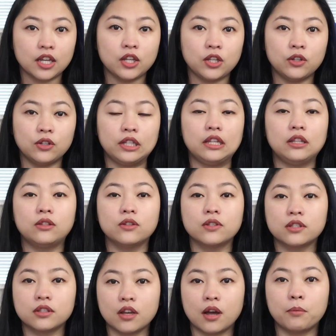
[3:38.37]
you need to
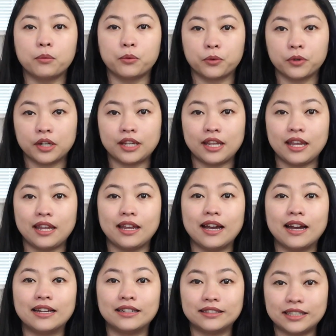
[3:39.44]
stop working
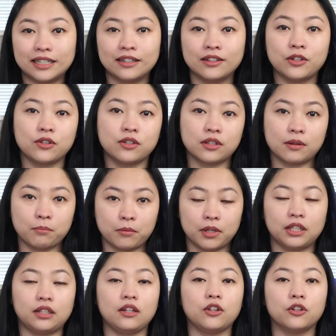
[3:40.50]
until you
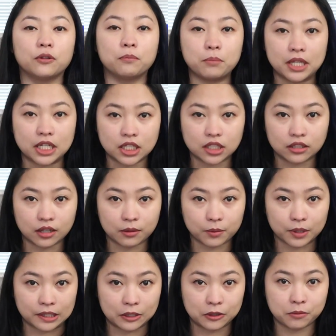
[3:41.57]
submit your
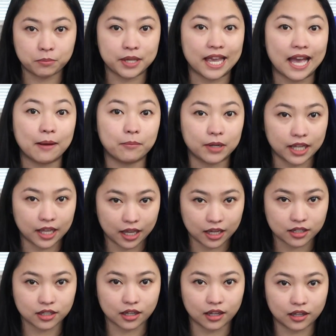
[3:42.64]
PGWP
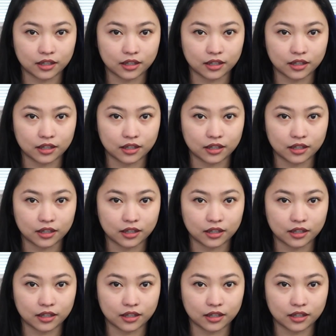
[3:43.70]
application.